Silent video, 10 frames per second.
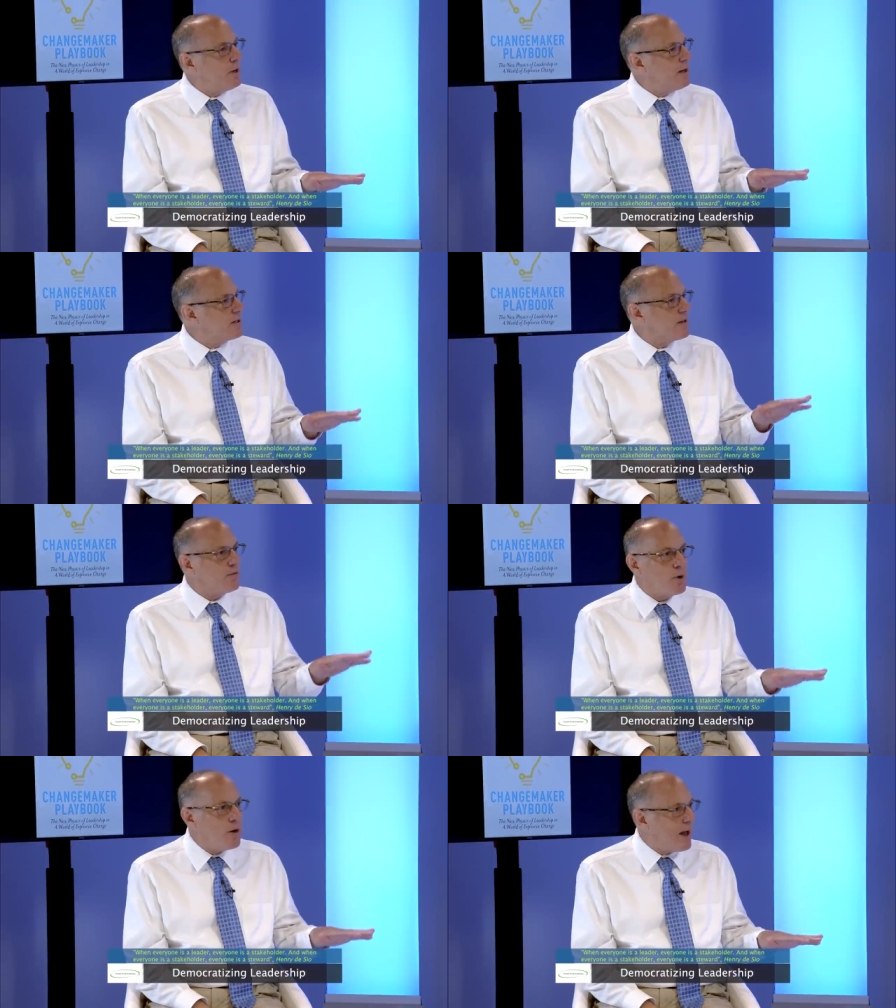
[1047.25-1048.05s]
piece
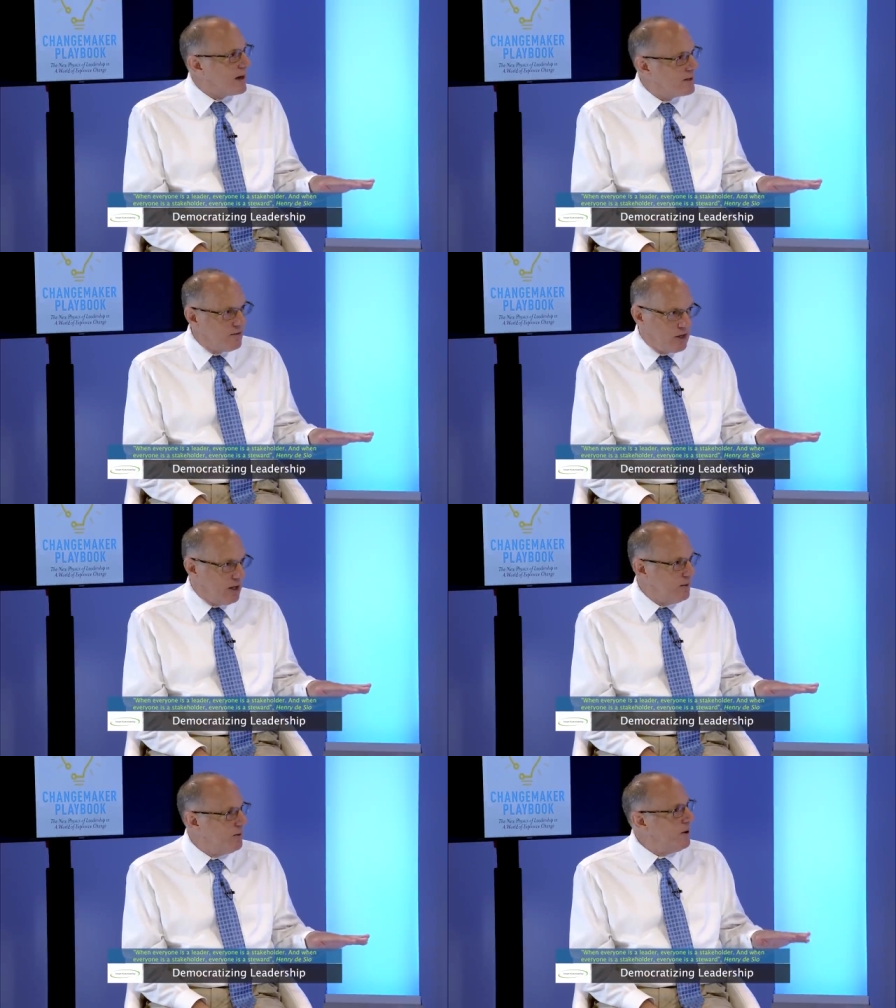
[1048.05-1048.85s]
of rogue
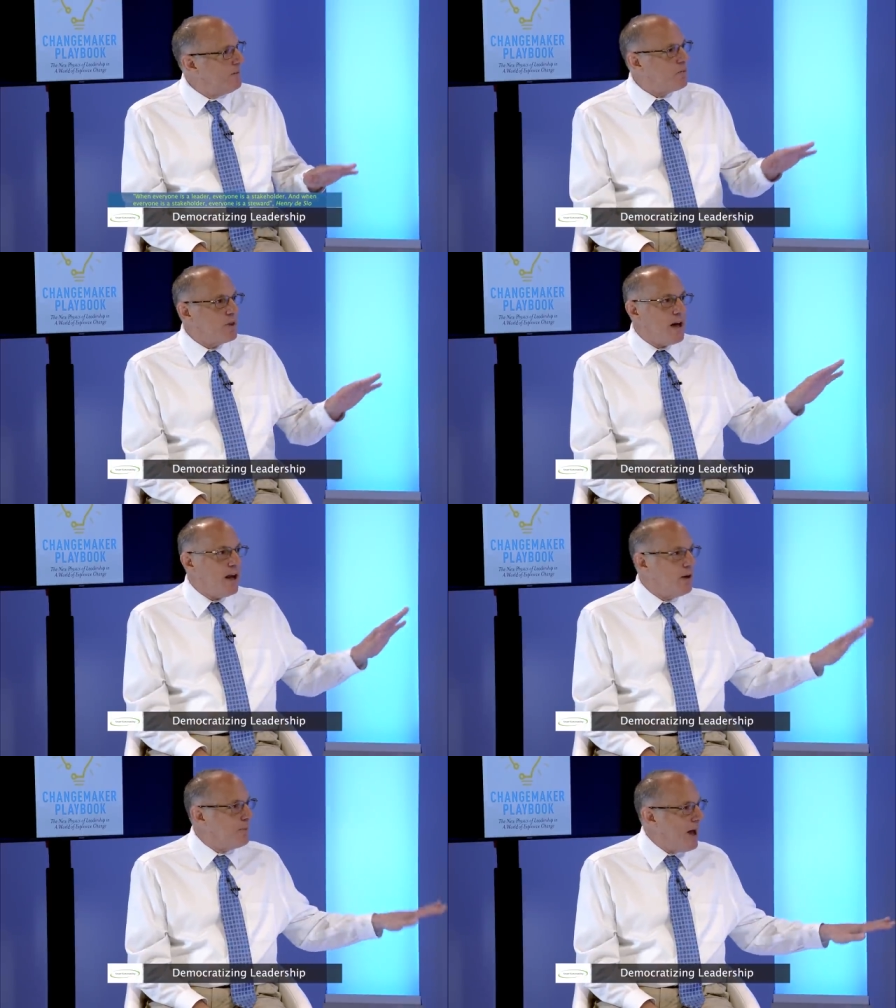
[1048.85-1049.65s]
activity.
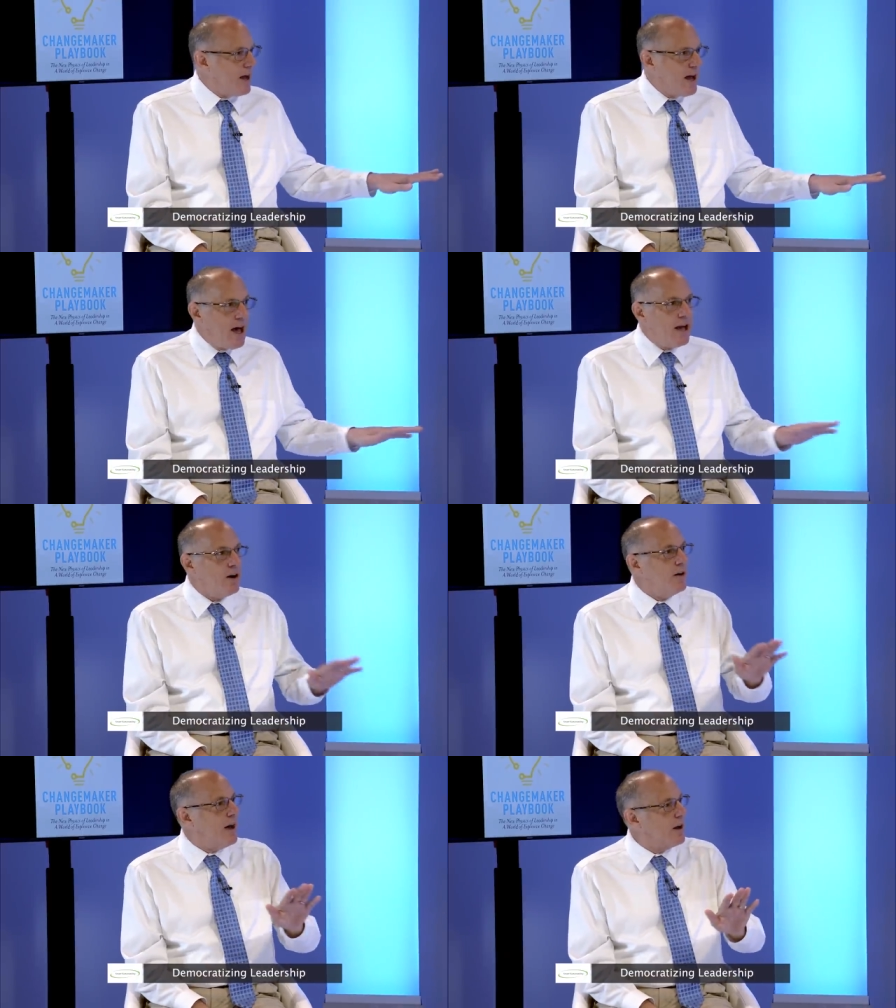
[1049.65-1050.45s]
Not a bad
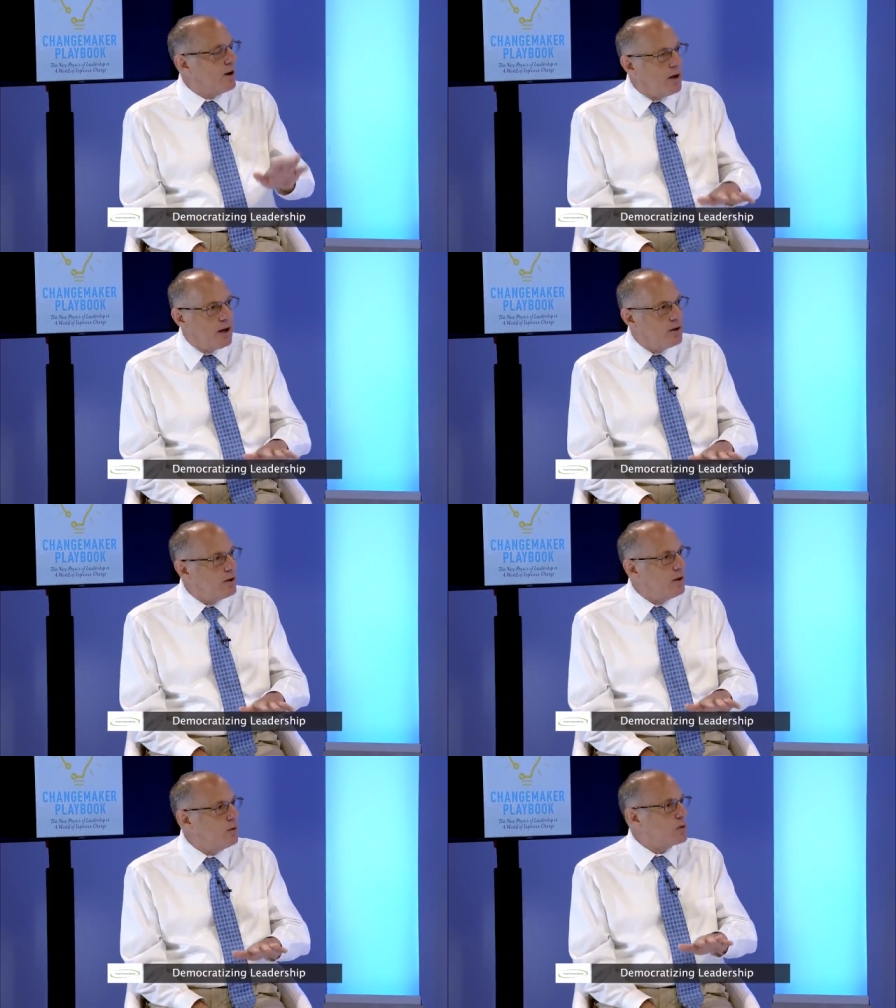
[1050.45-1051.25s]
hire, not an
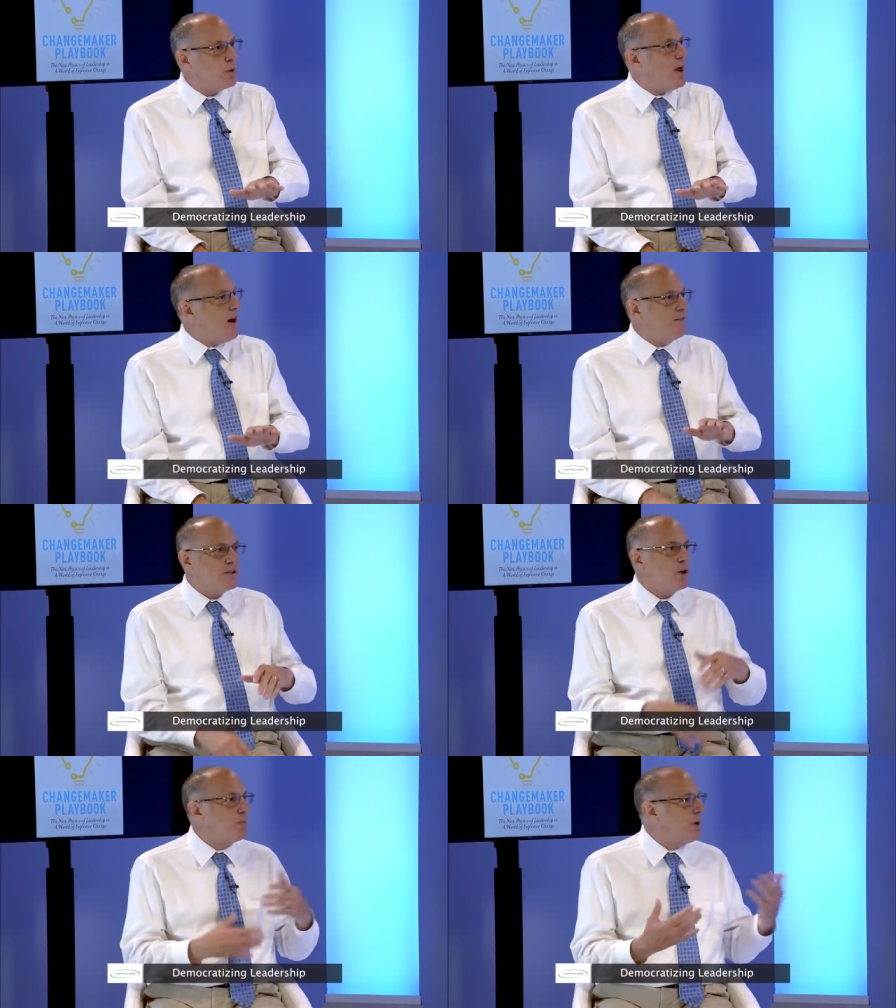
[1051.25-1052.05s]
unusual
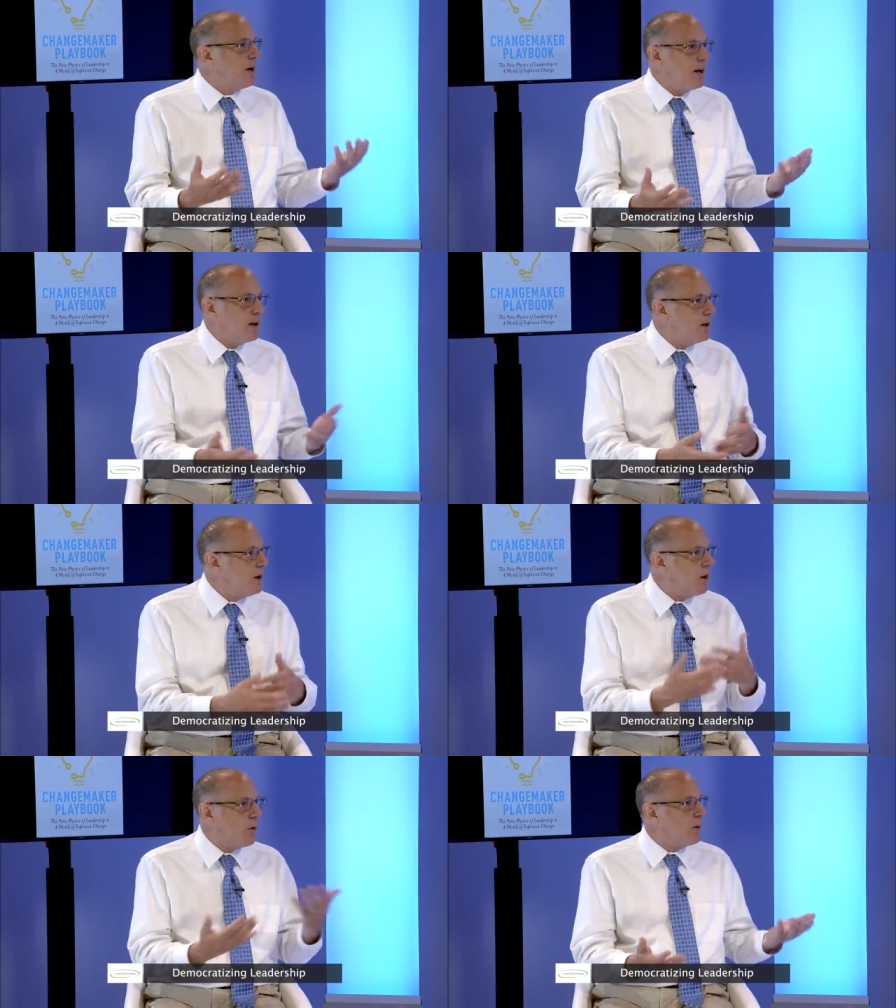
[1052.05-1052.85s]
office opening, you
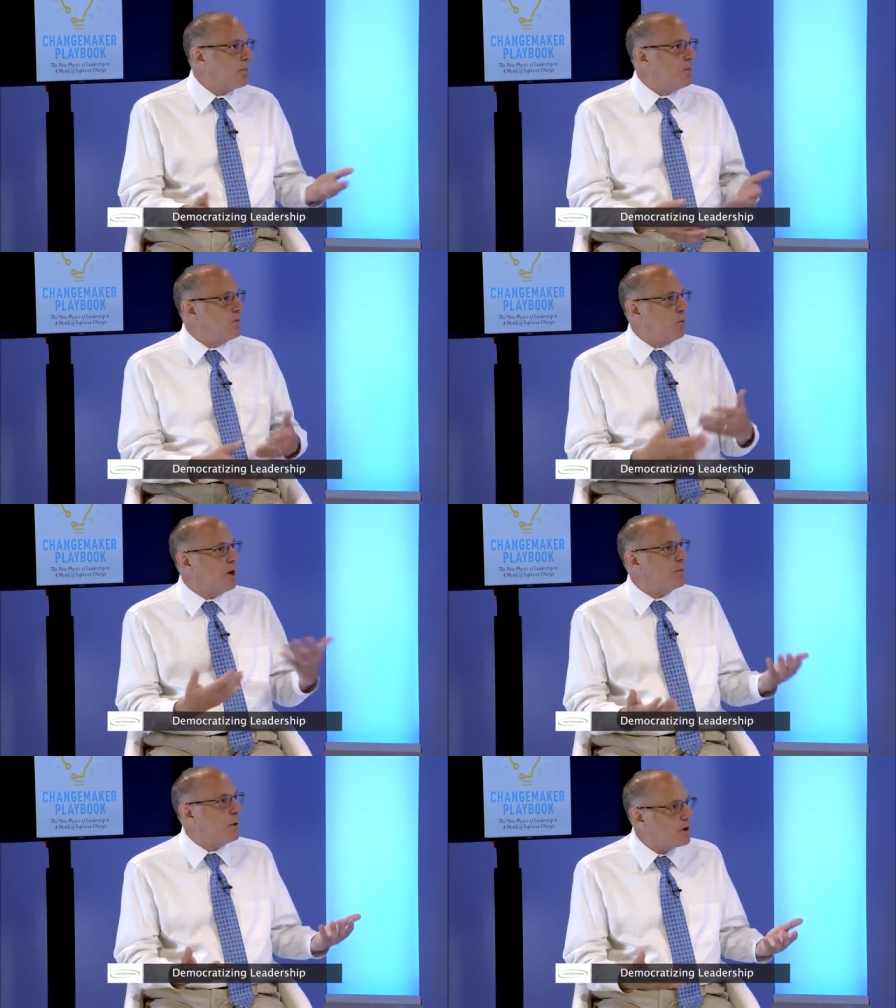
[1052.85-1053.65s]
know,
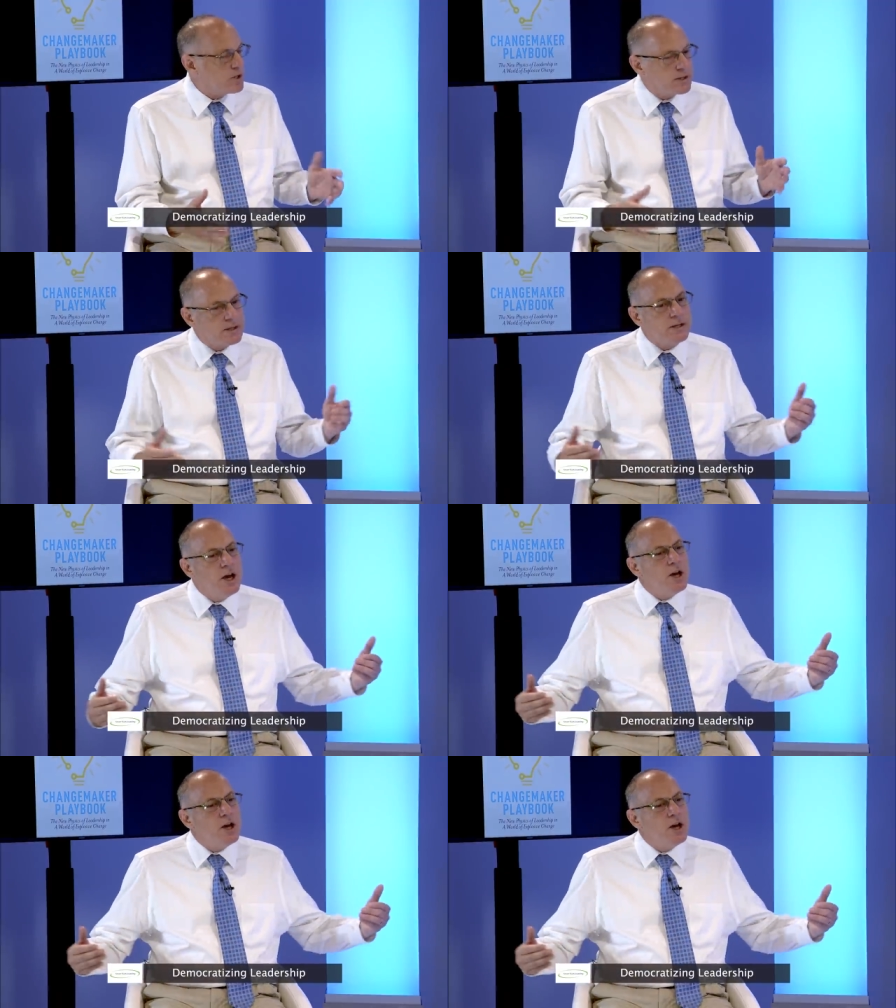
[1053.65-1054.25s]
weird purchases.